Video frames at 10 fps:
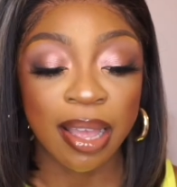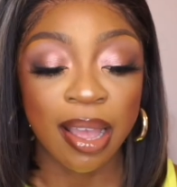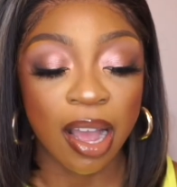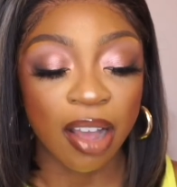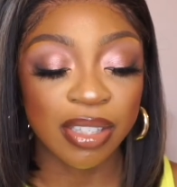
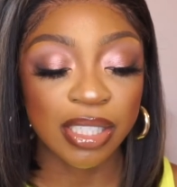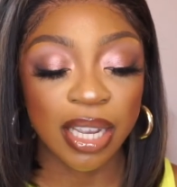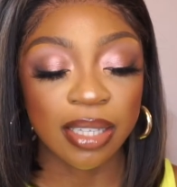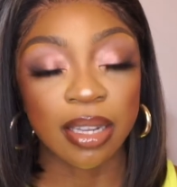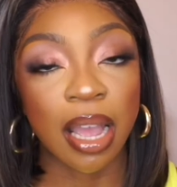After
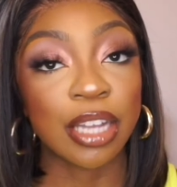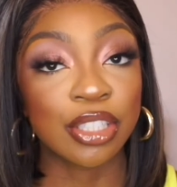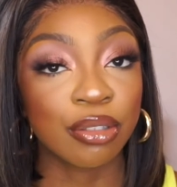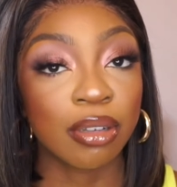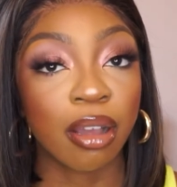chestnut, I
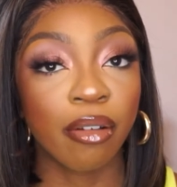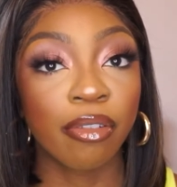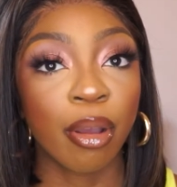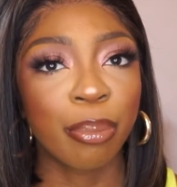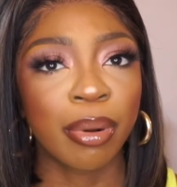do
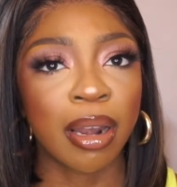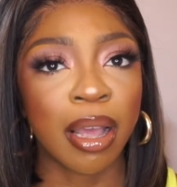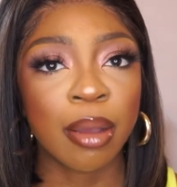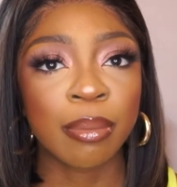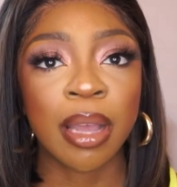love
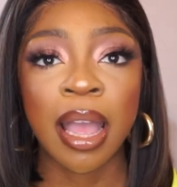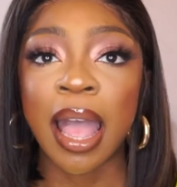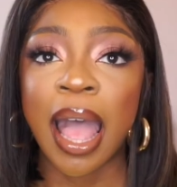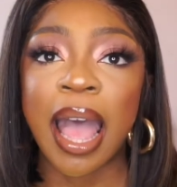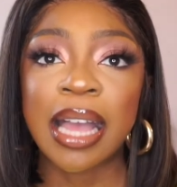plum.
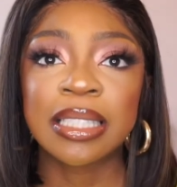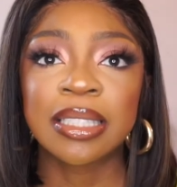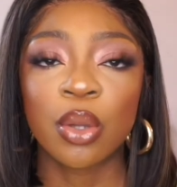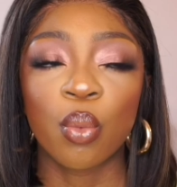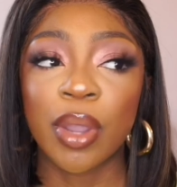
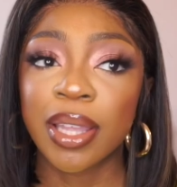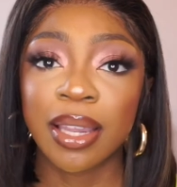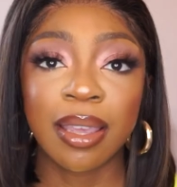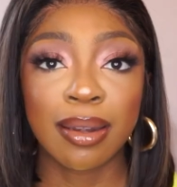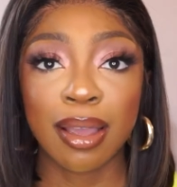And
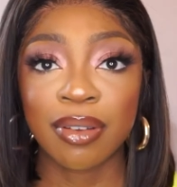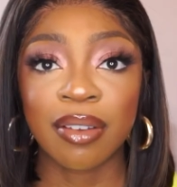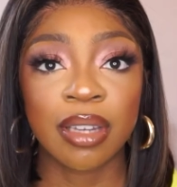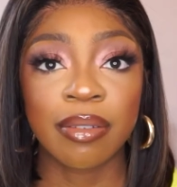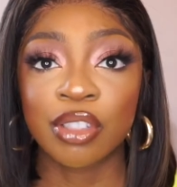weirdly enough,
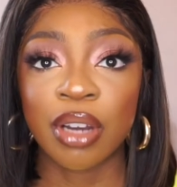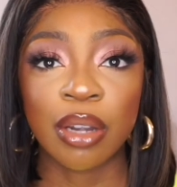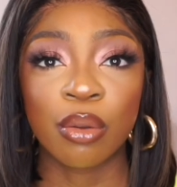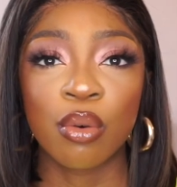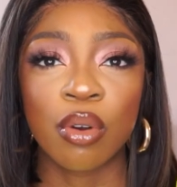I've never
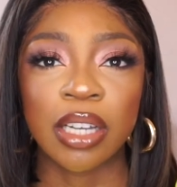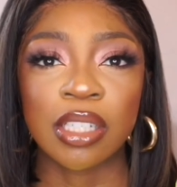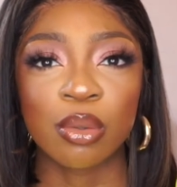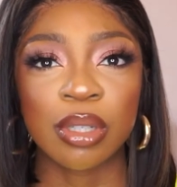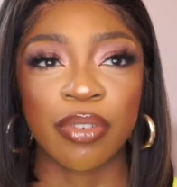tried cork. I
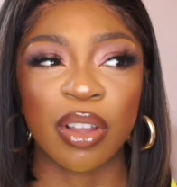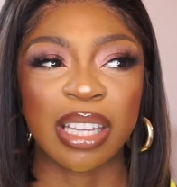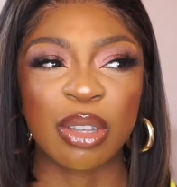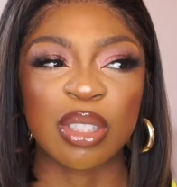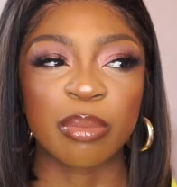just always felt
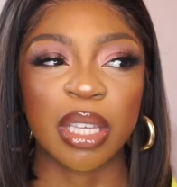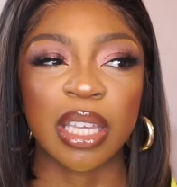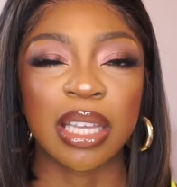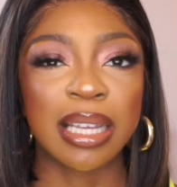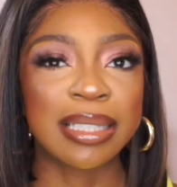like it would
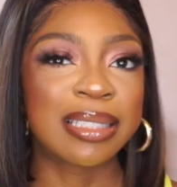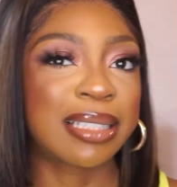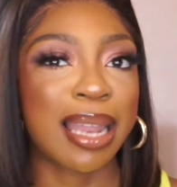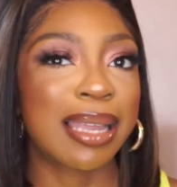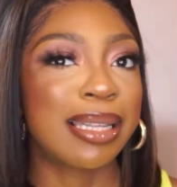be
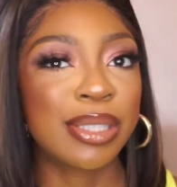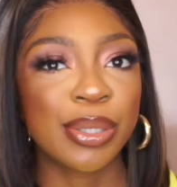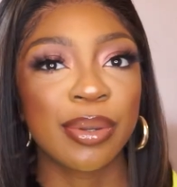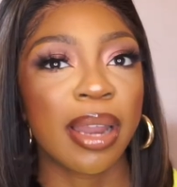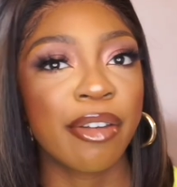slightly
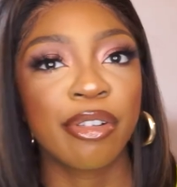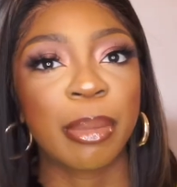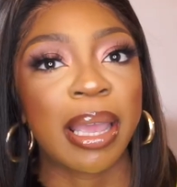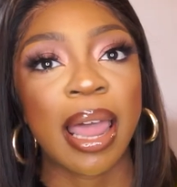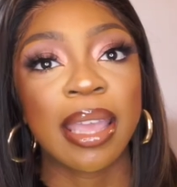too light for
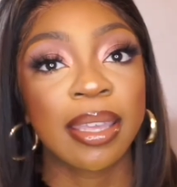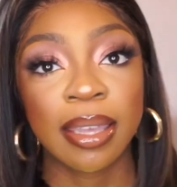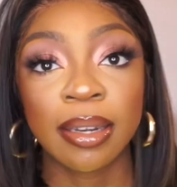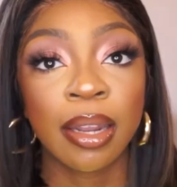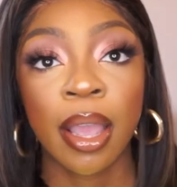my
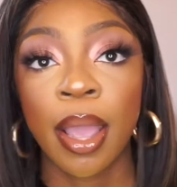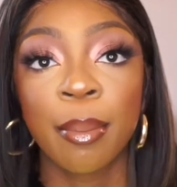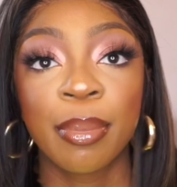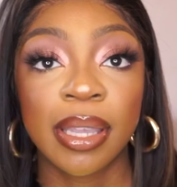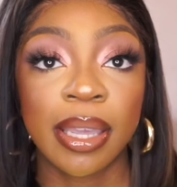liking.
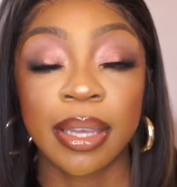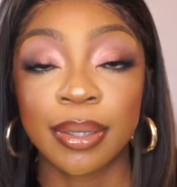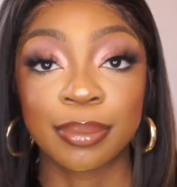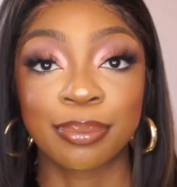But yeah.